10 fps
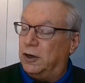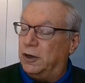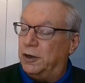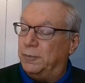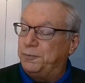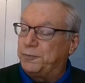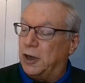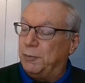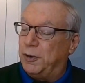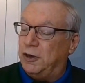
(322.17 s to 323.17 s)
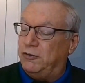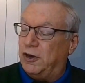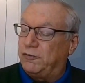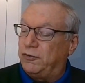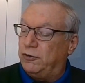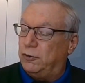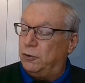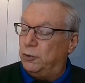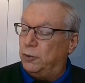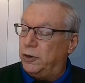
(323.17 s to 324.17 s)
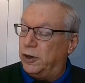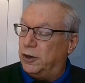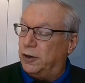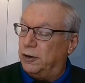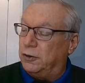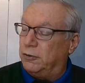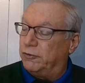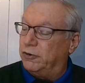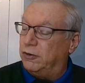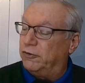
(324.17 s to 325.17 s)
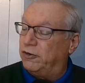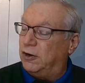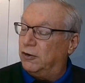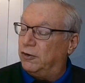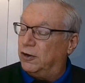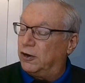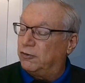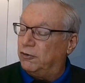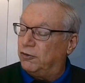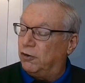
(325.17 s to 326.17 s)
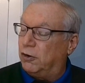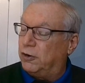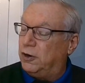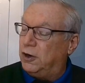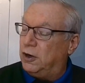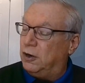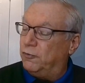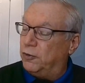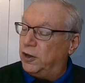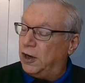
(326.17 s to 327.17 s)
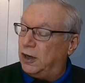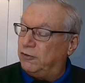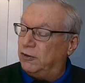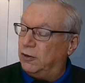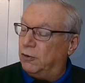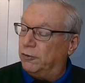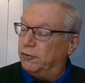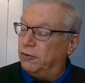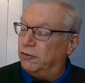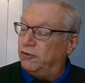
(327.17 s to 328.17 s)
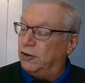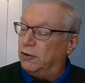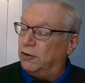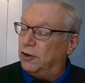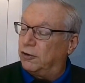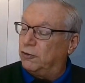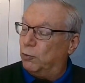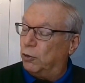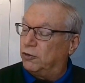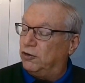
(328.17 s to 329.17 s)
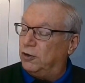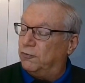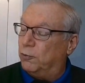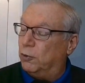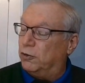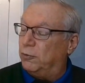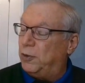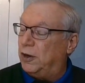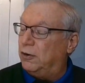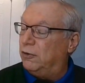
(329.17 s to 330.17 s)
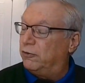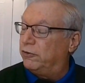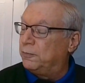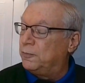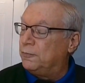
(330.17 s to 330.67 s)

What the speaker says: on page F2. You'll see the standard deduction chart for that, and then also the standard deduction worksheet for dependents,